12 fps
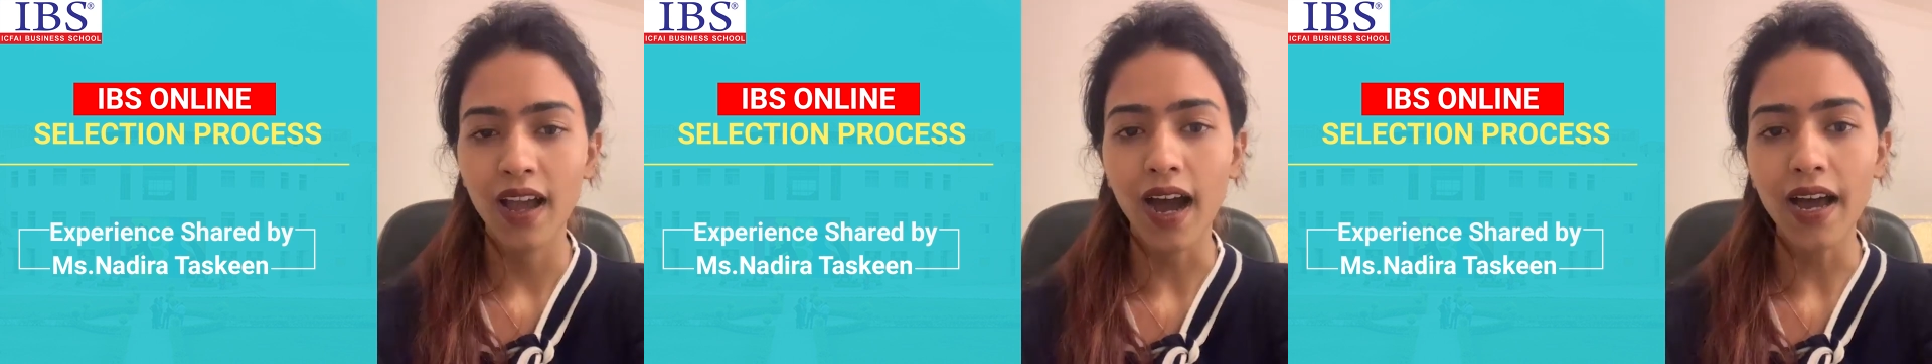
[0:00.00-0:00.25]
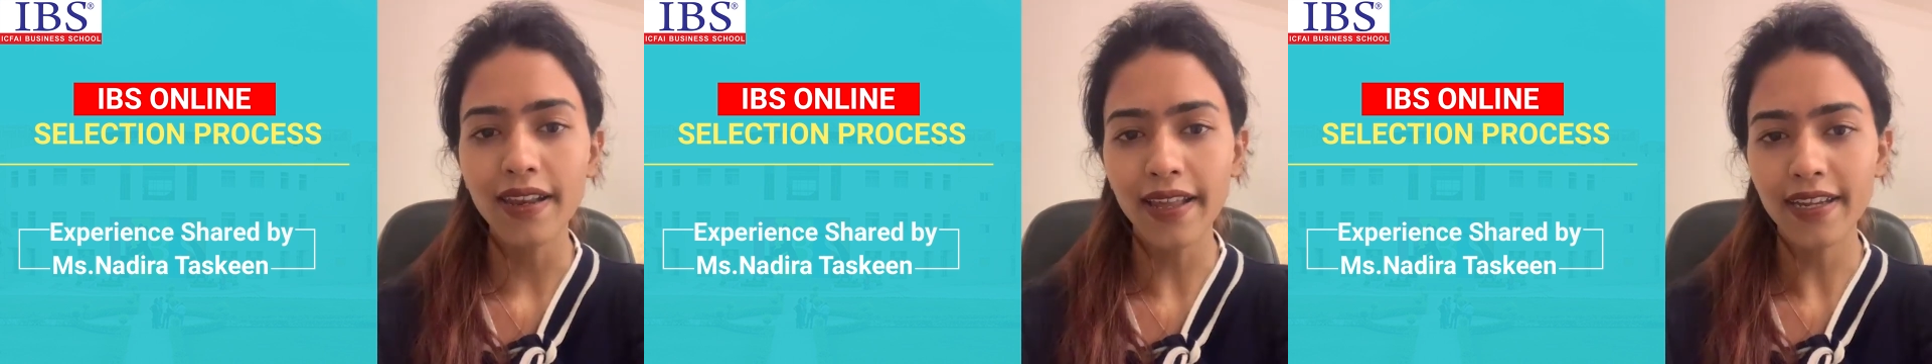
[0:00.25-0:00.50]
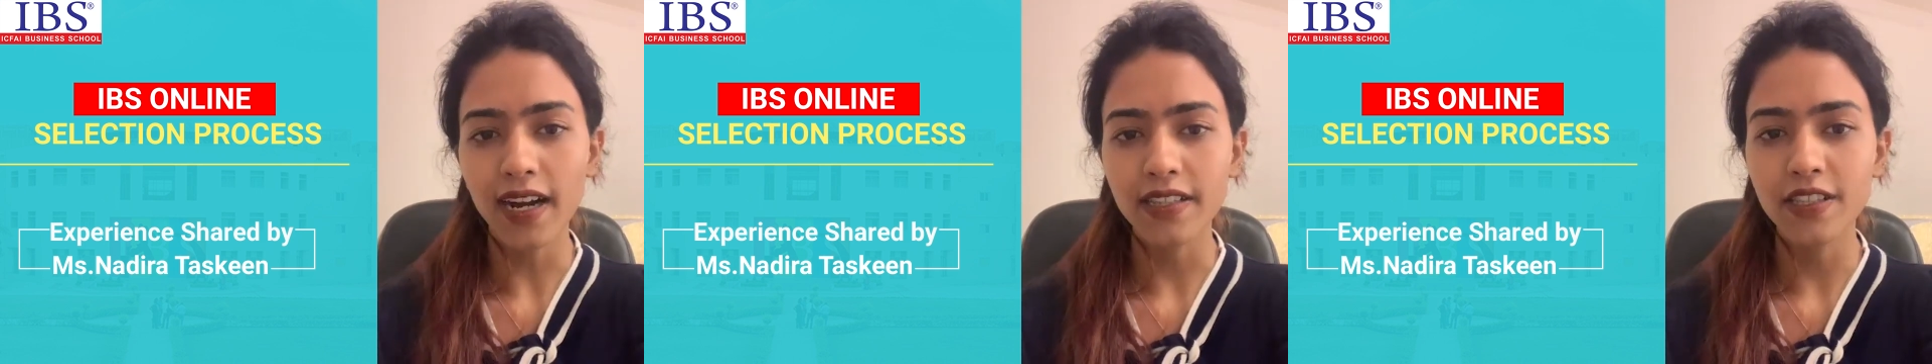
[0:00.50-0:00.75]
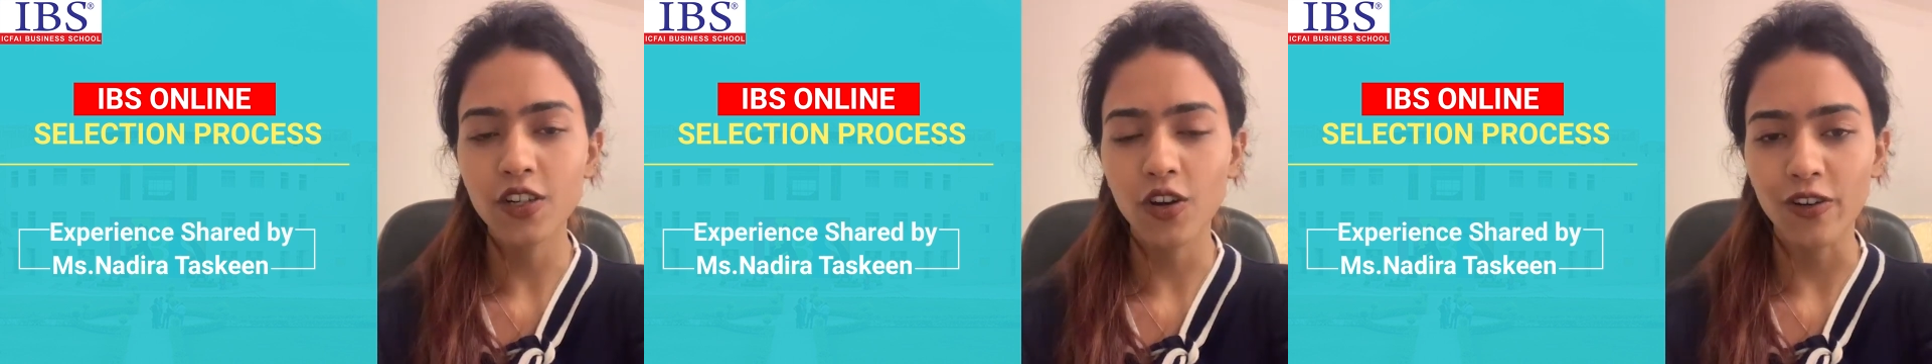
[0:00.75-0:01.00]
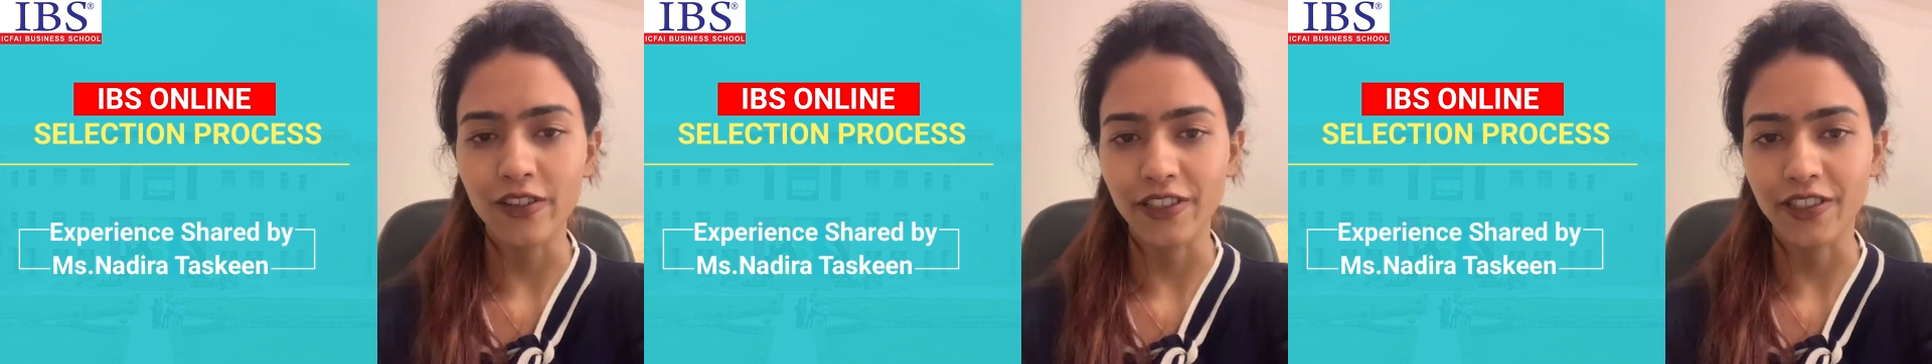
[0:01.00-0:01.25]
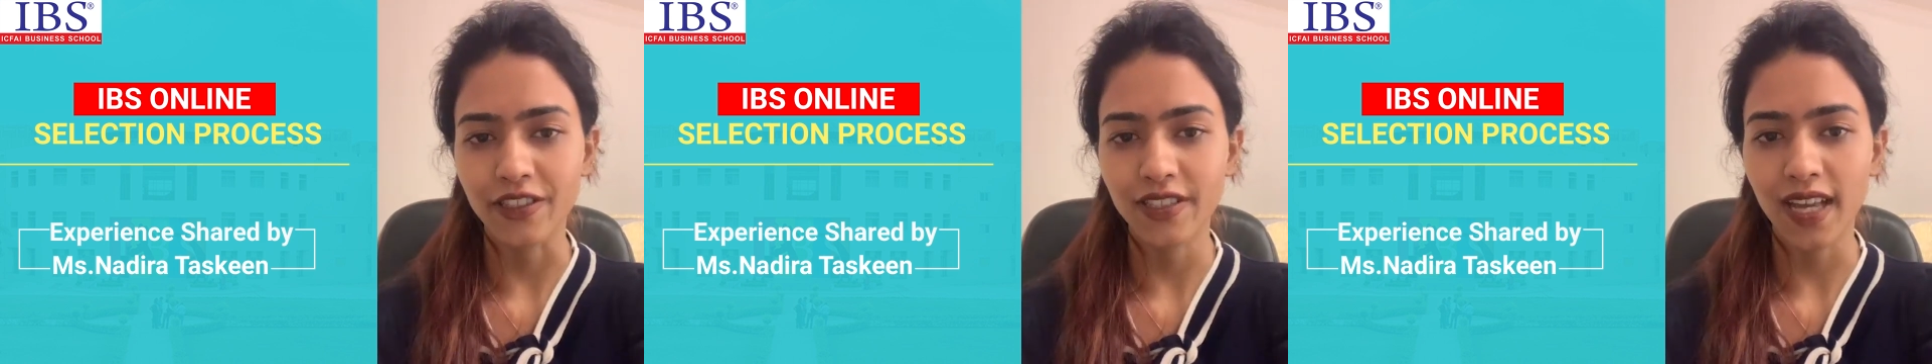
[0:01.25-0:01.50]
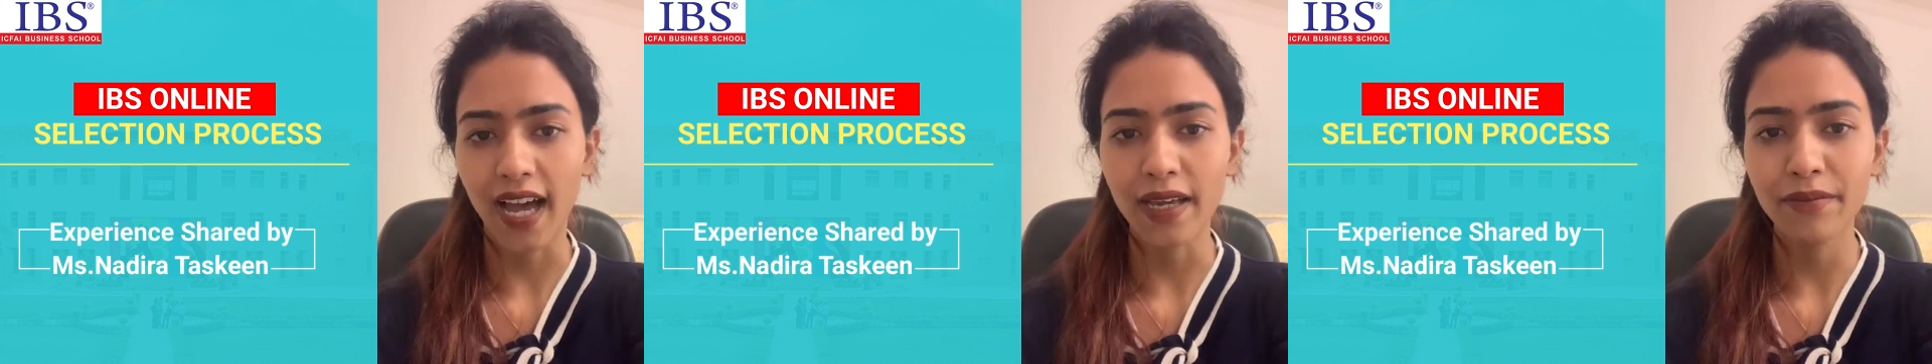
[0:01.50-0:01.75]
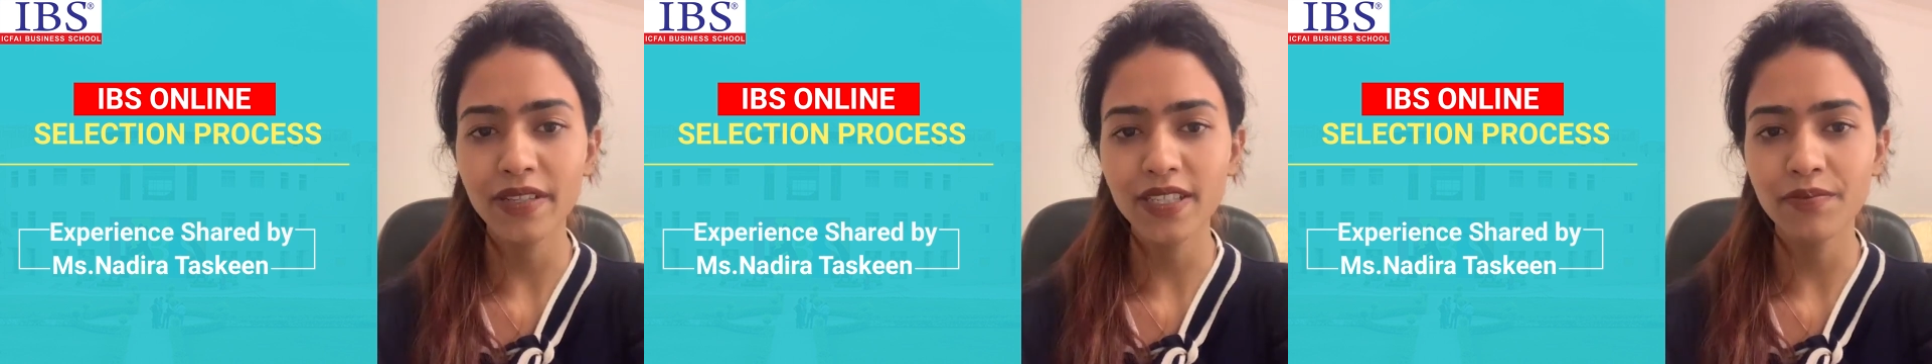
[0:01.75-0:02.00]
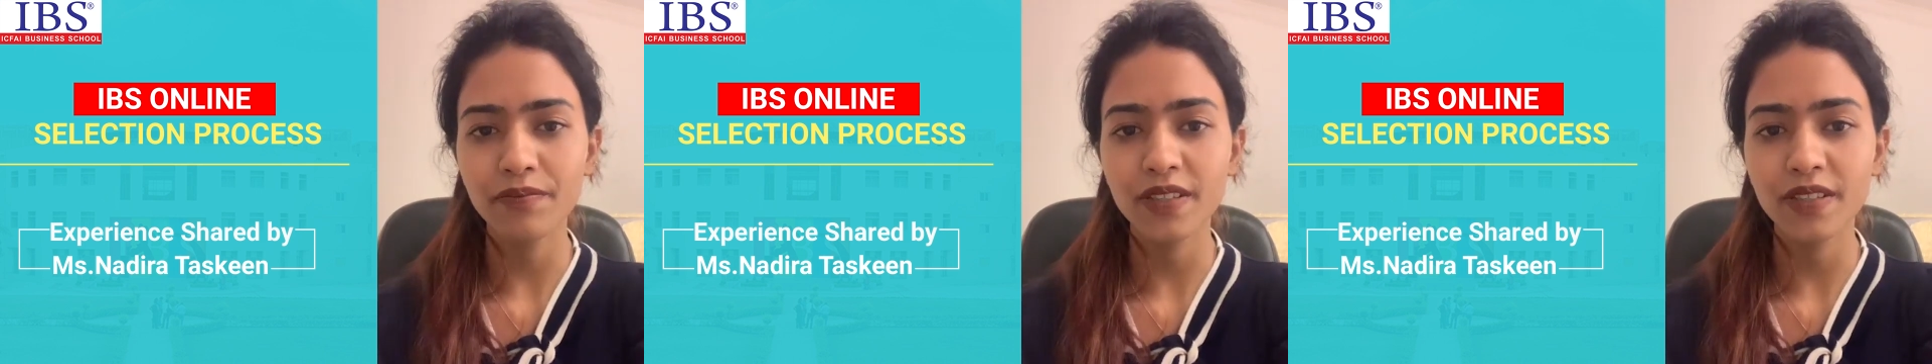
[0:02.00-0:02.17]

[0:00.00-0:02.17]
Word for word: Unlike other colleges, IBS